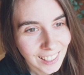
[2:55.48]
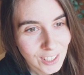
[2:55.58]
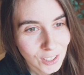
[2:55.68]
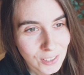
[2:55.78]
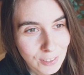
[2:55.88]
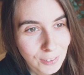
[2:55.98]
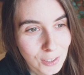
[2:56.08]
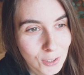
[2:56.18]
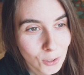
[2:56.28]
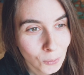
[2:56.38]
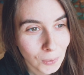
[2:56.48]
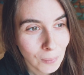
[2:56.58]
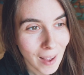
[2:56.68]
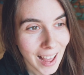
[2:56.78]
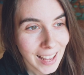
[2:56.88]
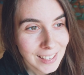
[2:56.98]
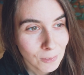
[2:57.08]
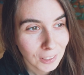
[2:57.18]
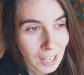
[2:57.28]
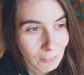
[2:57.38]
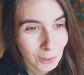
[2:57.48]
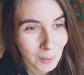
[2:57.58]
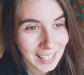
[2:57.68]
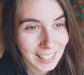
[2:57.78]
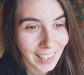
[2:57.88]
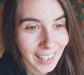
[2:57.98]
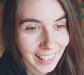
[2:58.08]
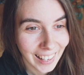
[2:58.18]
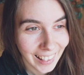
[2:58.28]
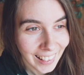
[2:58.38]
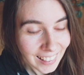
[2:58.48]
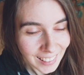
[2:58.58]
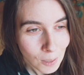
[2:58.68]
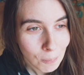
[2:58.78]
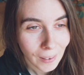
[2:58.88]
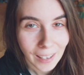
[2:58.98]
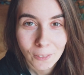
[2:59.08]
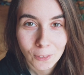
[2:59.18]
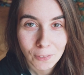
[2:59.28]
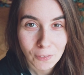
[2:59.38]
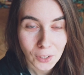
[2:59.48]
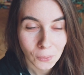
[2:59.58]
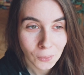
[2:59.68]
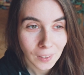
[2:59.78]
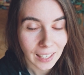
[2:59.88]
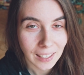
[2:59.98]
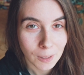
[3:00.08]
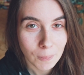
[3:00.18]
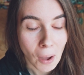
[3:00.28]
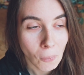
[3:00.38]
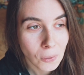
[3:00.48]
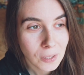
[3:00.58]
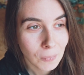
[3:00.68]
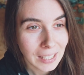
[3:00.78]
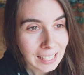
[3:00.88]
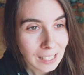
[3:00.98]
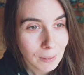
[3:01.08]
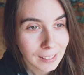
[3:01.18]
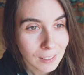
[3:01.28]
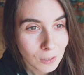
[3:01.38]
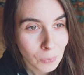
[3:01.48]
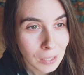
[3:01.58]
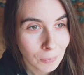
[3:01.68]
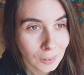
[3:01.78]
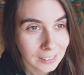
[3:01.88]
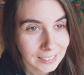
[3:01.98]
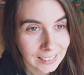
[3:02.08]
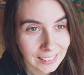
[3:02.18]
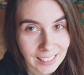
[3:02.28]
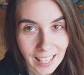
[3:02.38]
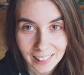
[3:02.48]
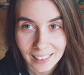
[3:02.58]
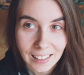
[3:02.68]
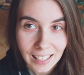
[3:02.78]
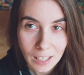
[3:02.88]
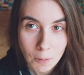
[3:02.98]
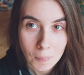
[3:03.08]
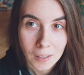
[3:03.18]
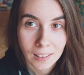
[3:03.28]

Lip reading: Joseph got super mad whenever we got a bad review. It was mainly because people didn't get the game.